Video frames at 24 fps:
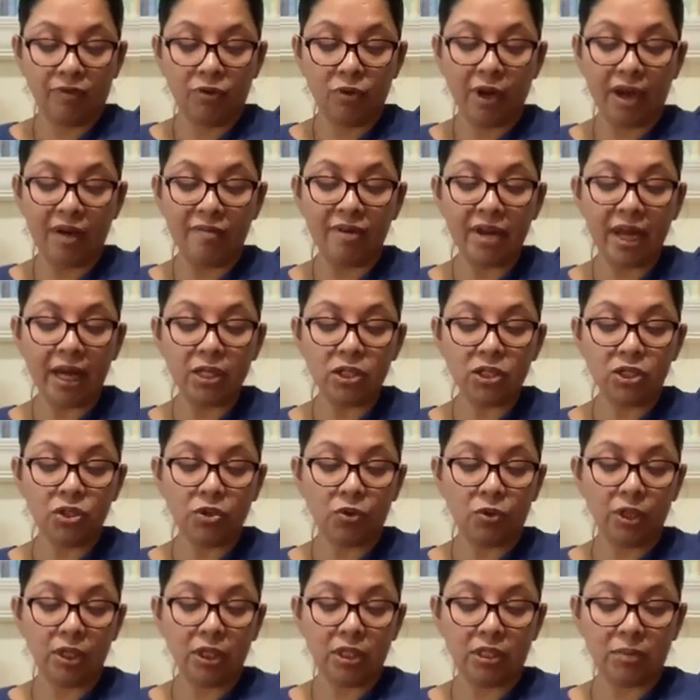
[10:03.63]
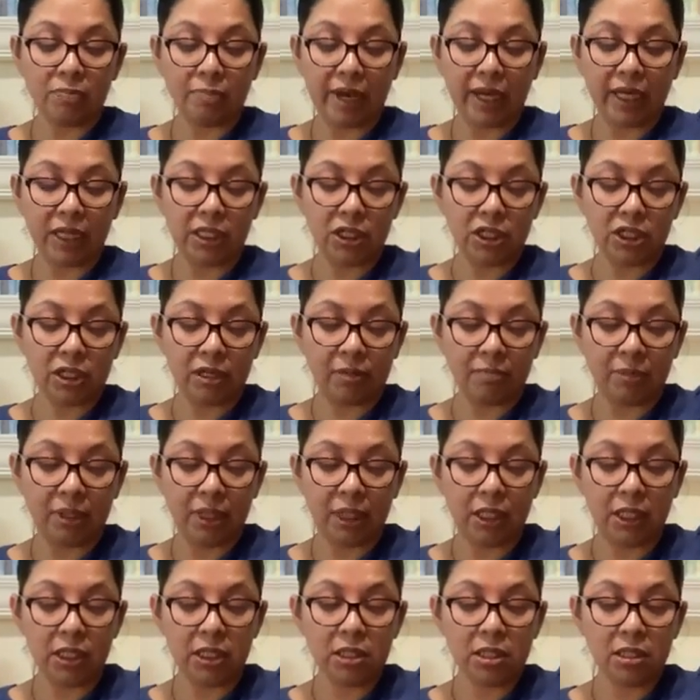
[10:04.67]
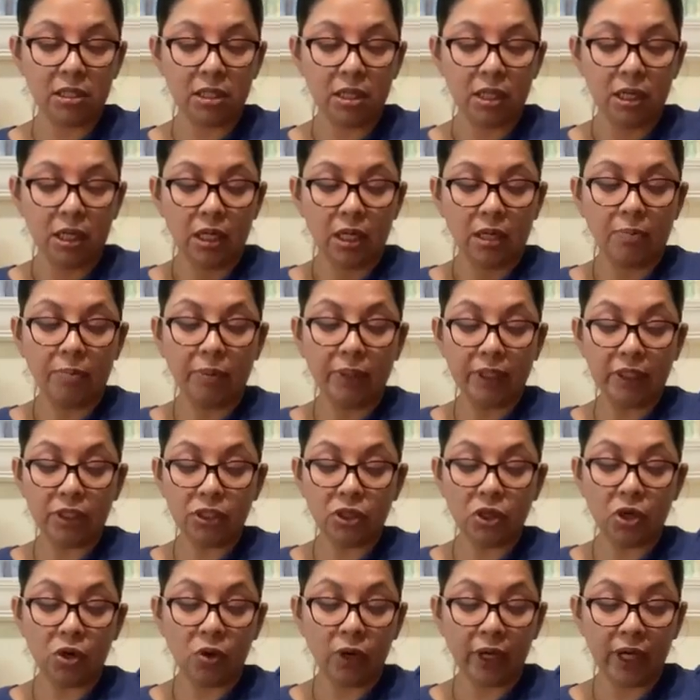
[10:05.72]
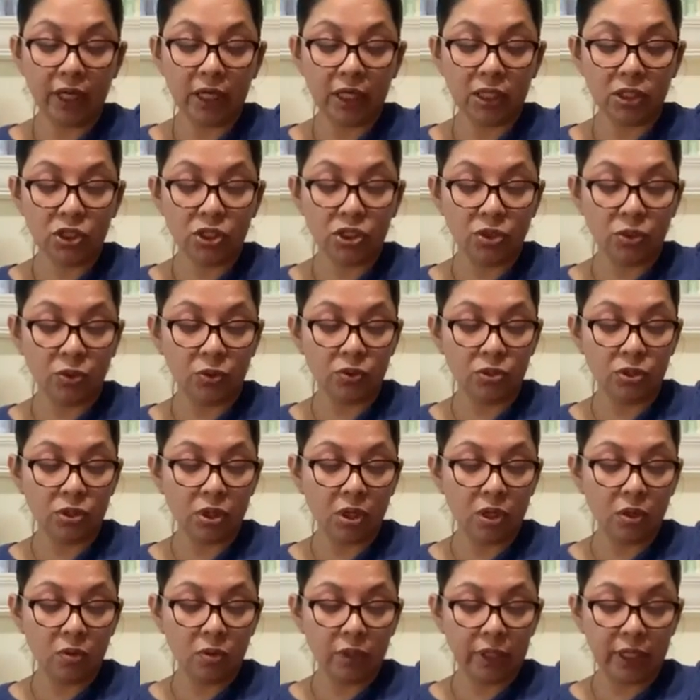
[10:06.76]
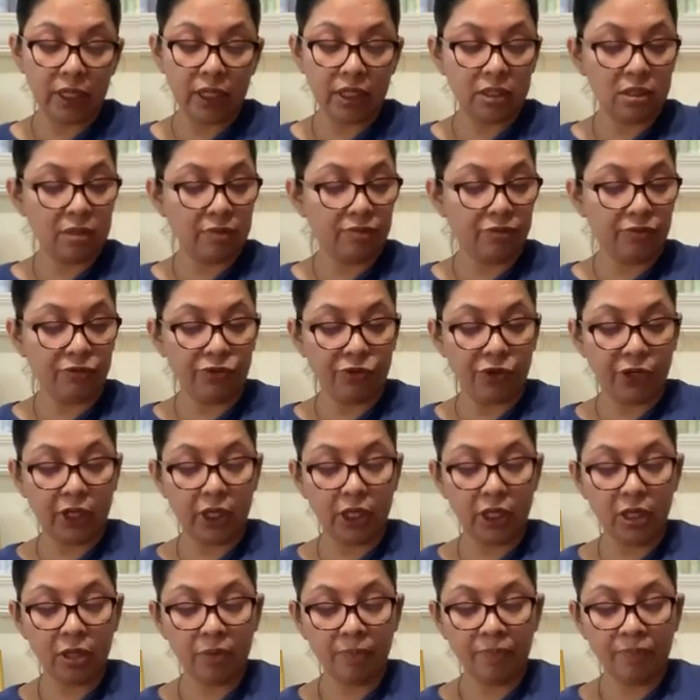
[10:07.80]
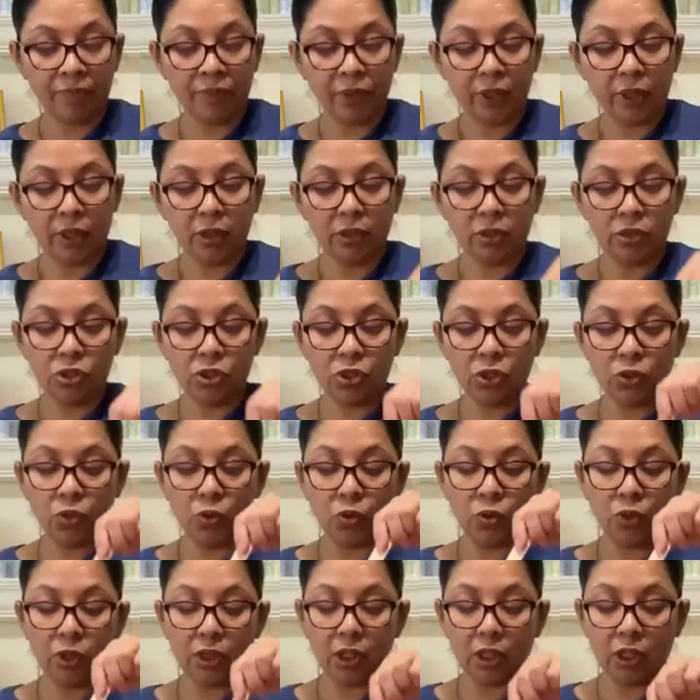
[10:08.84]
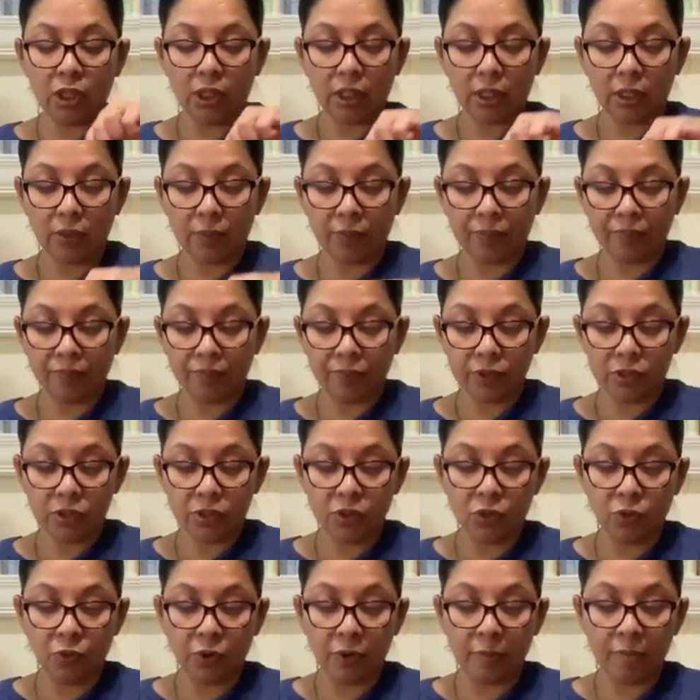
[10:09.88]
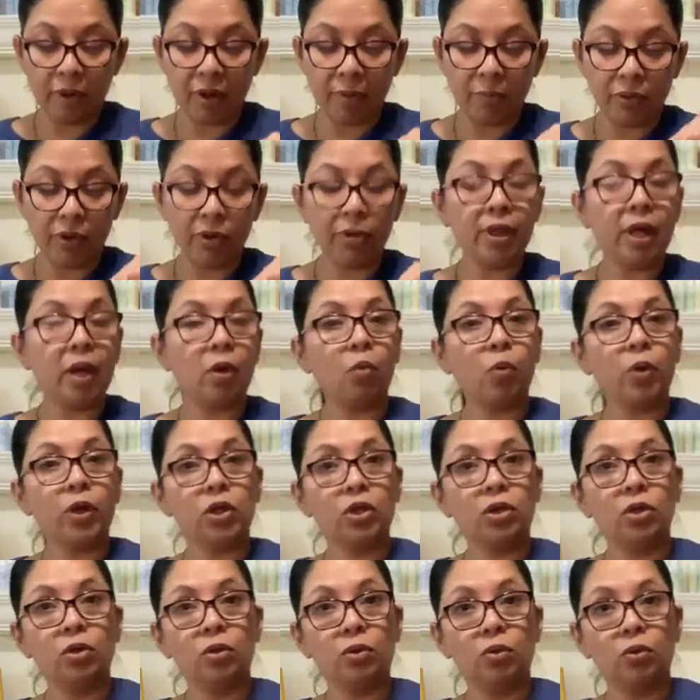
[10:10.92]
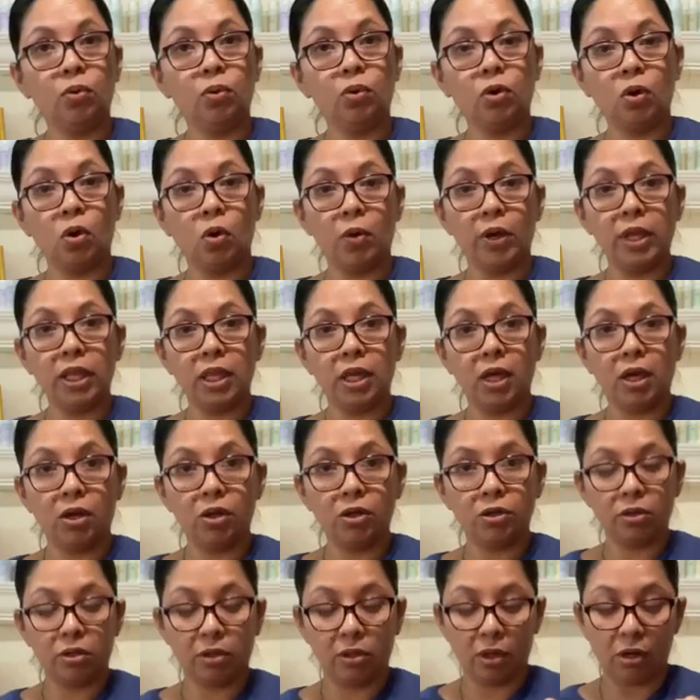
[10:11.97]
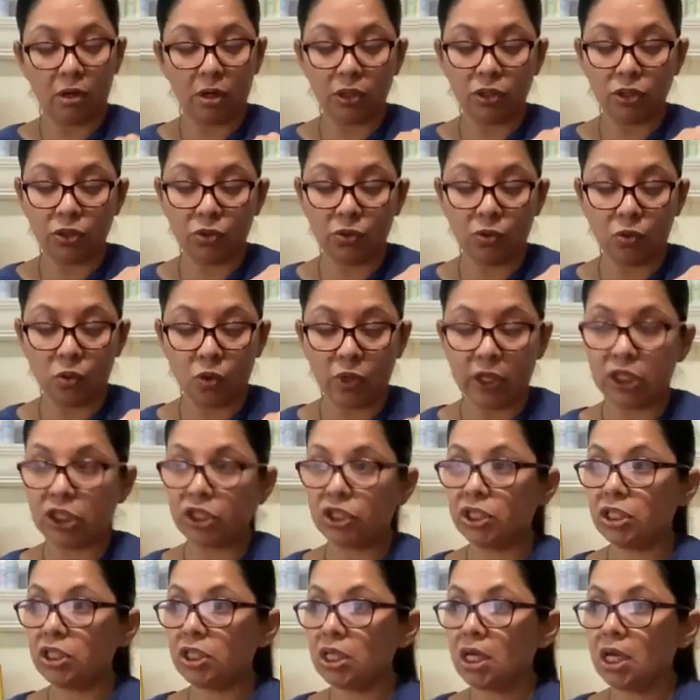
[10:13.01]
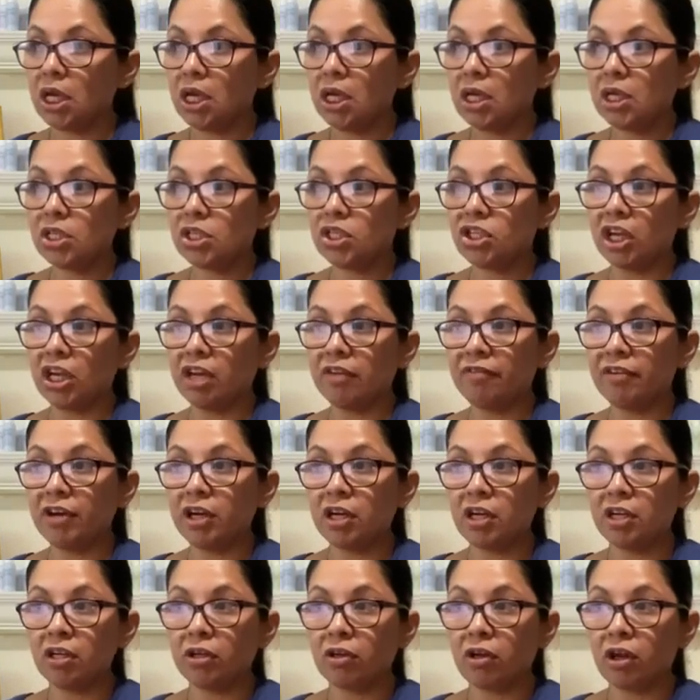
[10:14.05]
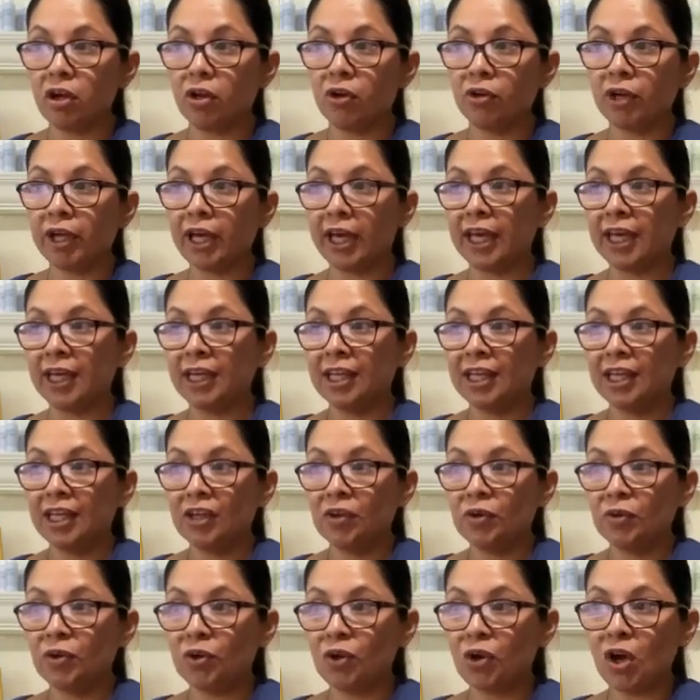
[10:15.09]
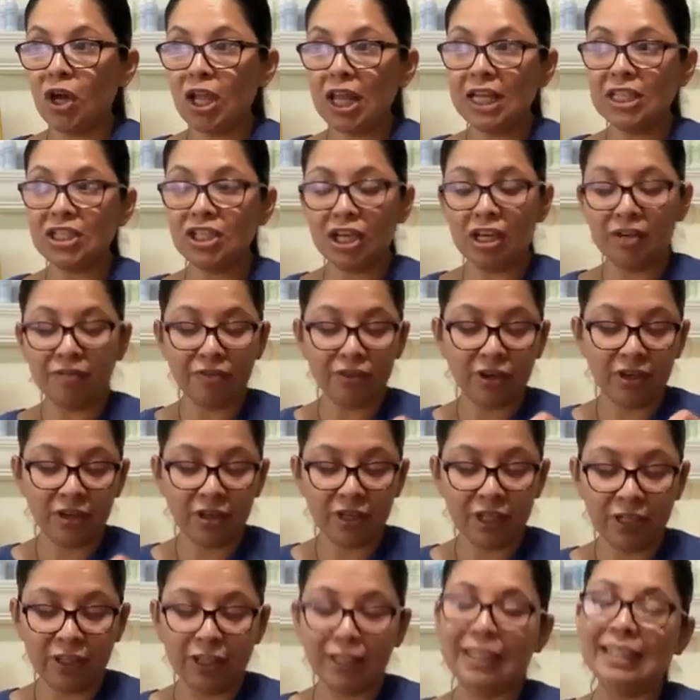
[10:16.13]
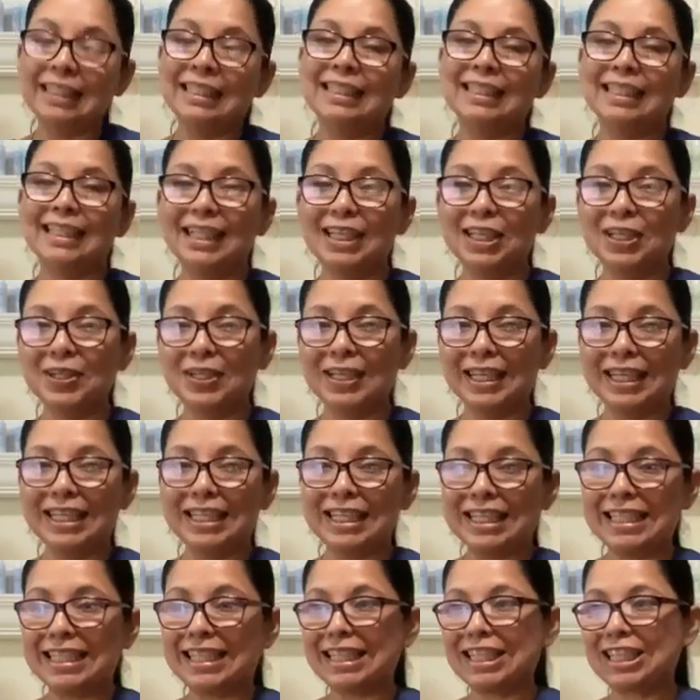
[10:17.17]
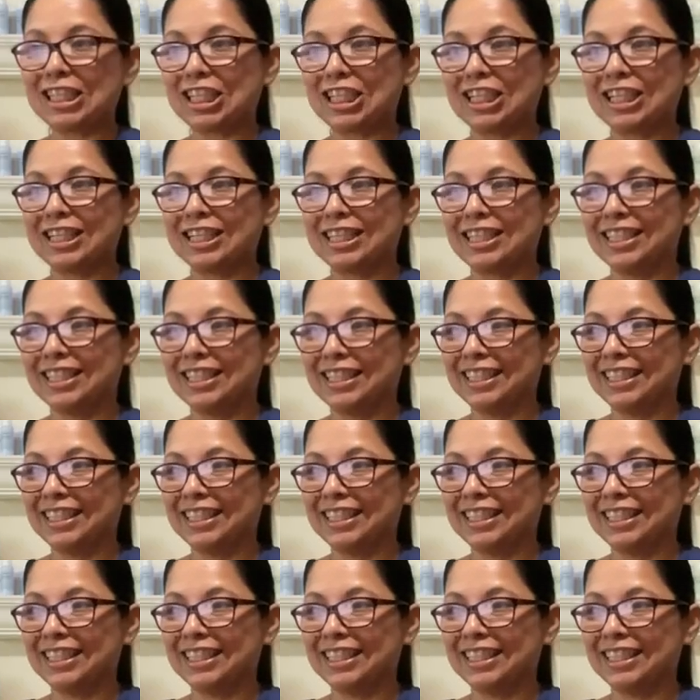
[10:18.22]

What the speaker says: if you have not joined the Spanglish Amigas, please go ahead and do so. It is free. Do remember that when you go in there are 2 questions. Jennifer, okay. Well, hola, Jennifer. Hello, Linda's sister.